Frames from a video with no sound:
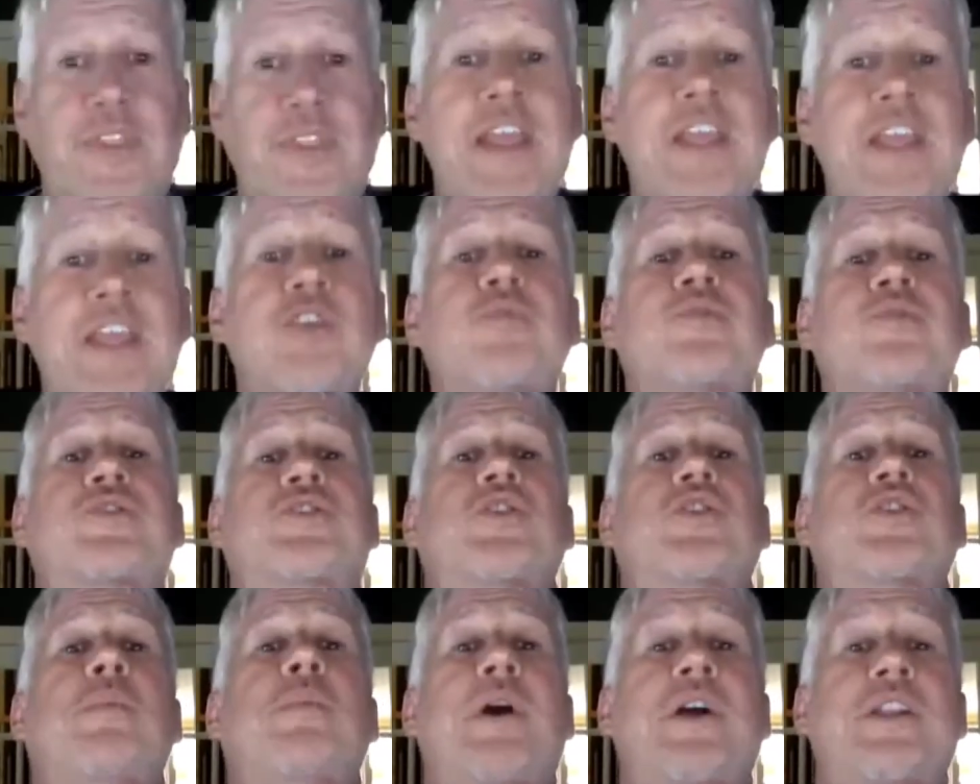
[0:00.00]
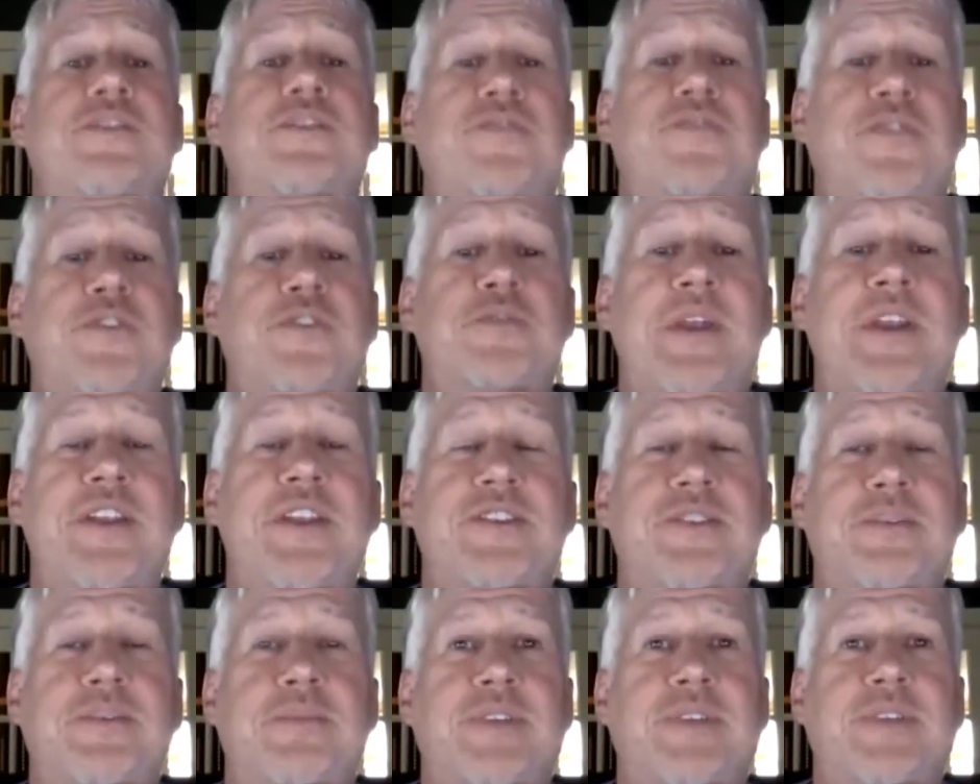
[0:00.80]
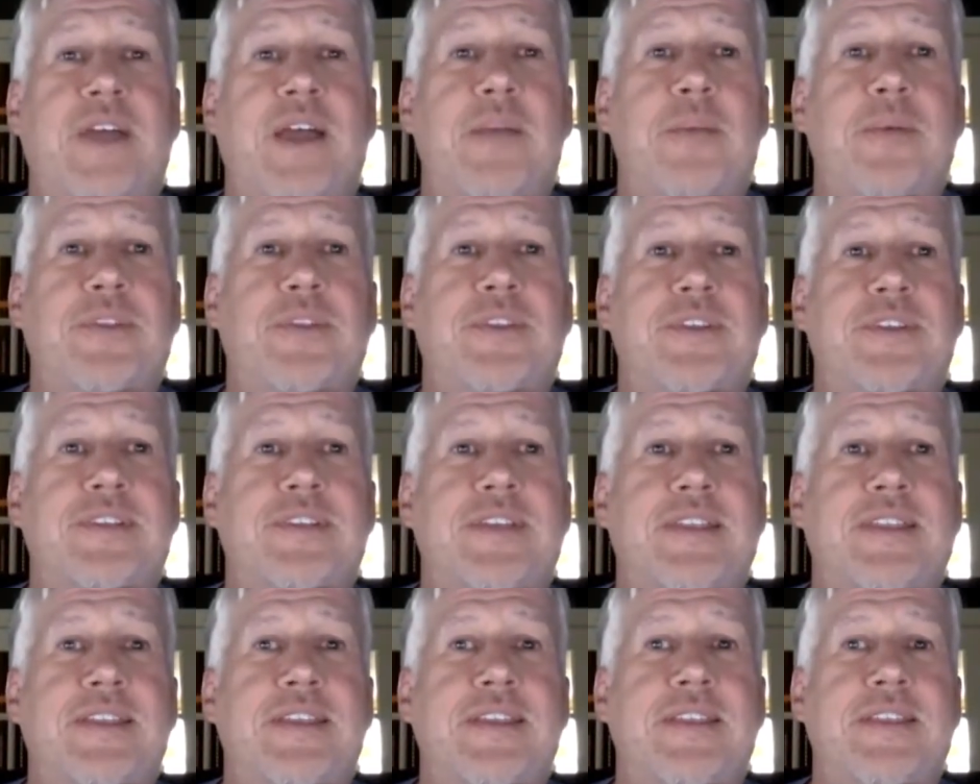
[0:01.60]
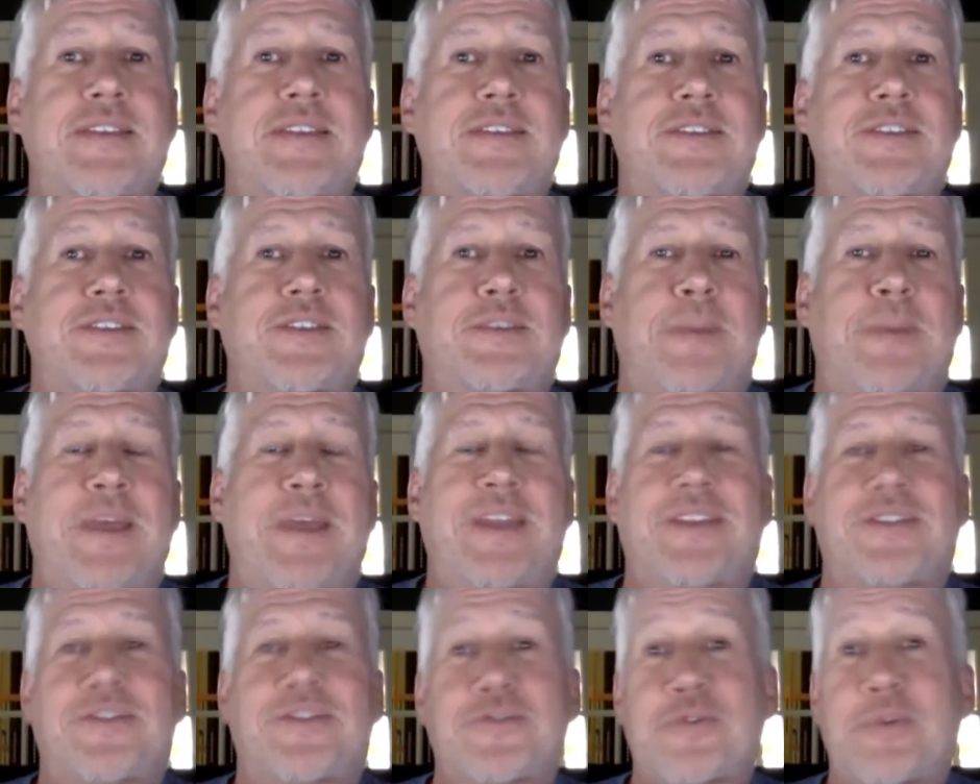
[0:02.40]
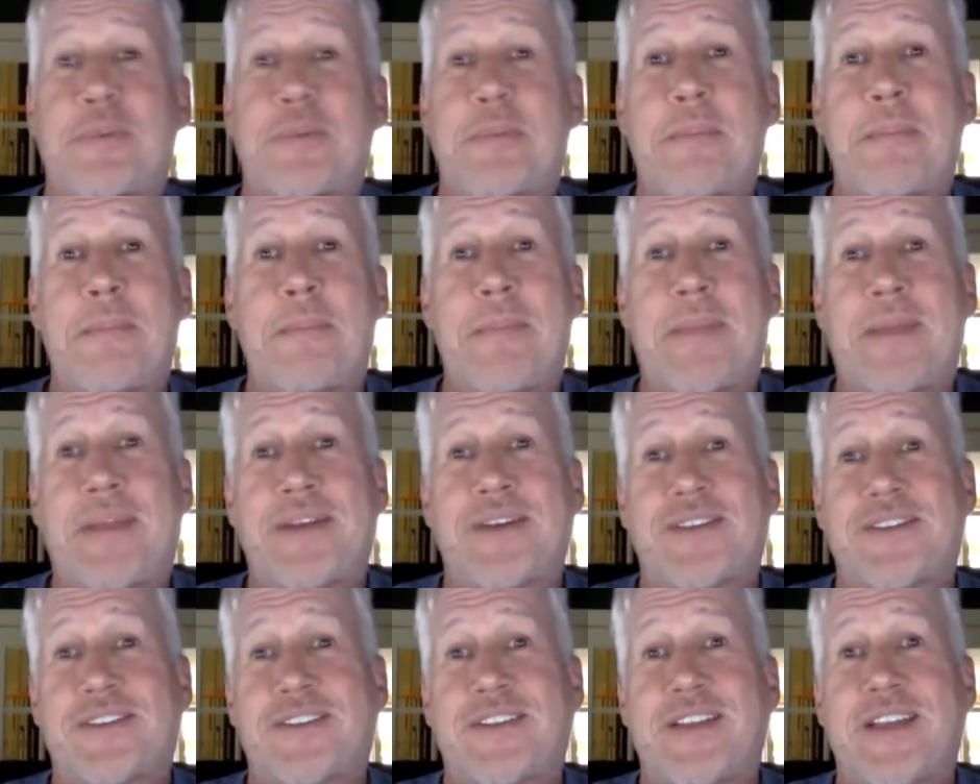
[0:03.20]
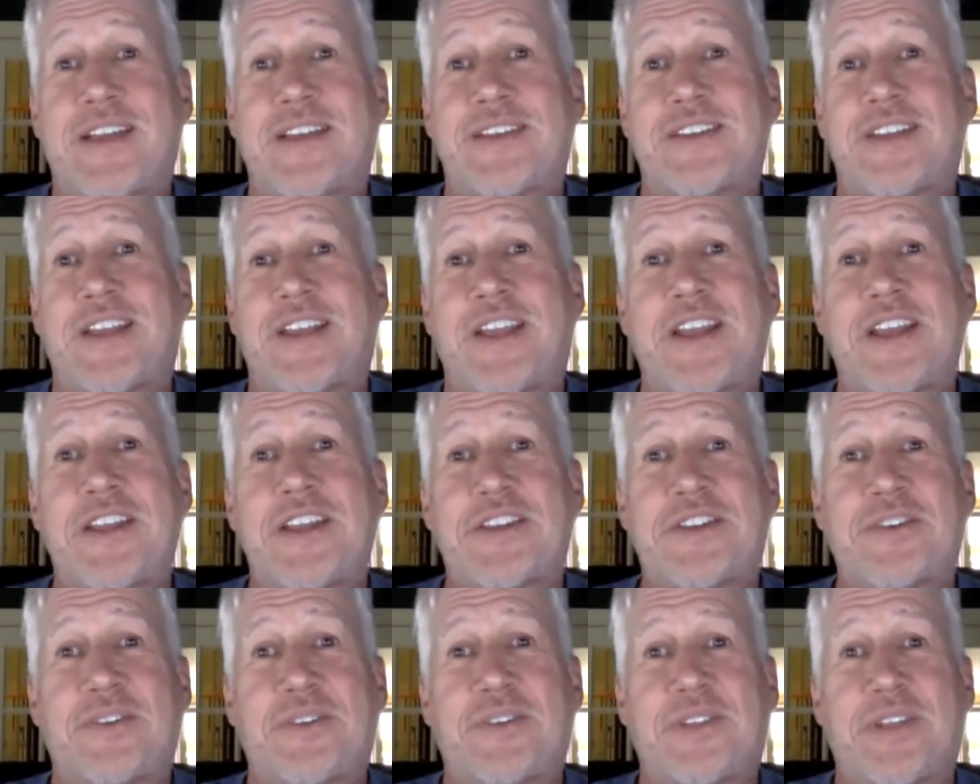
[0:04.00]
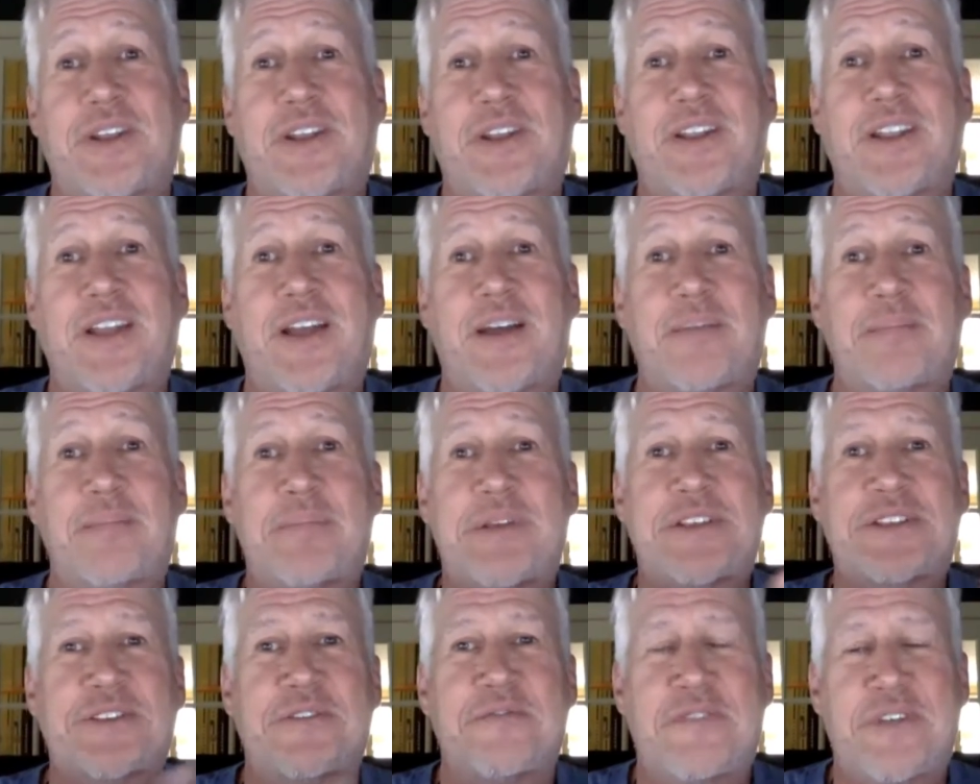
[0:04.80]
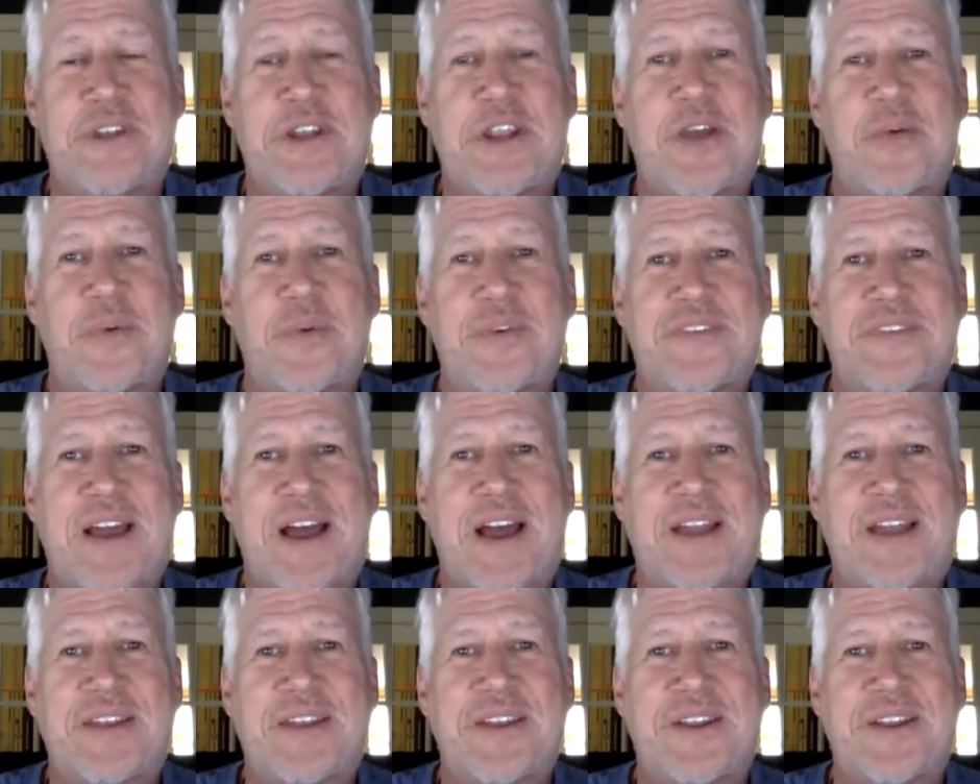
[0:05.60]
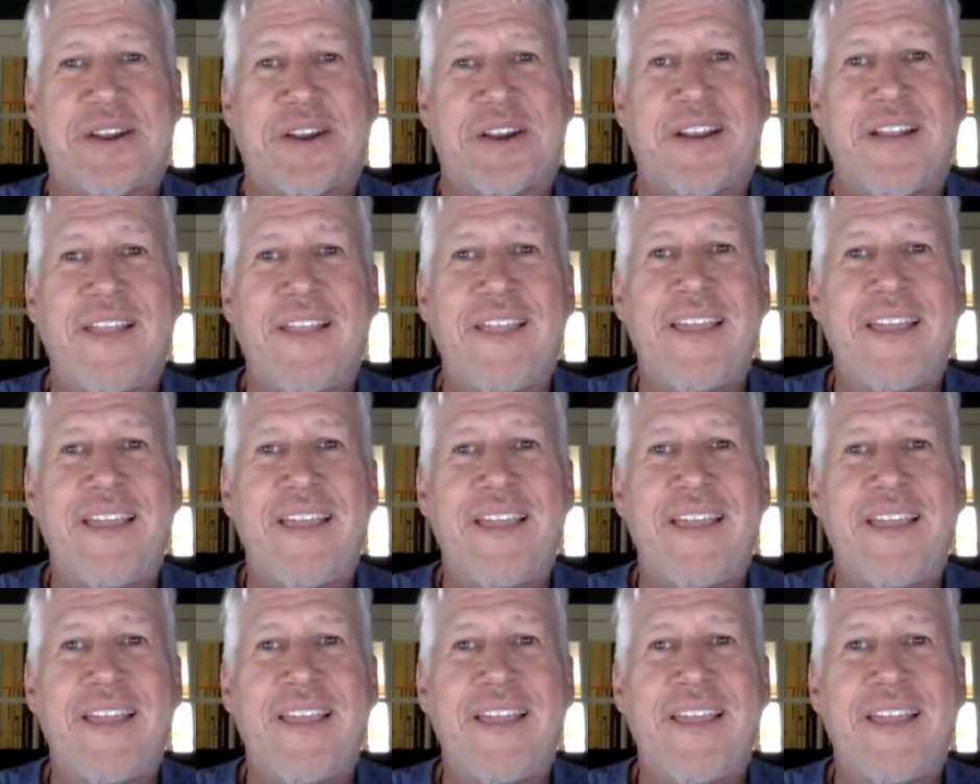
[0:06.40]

Well, thank you so much for spending some time with us. I think this has been a tremendously educational little piece of video we've gotten here.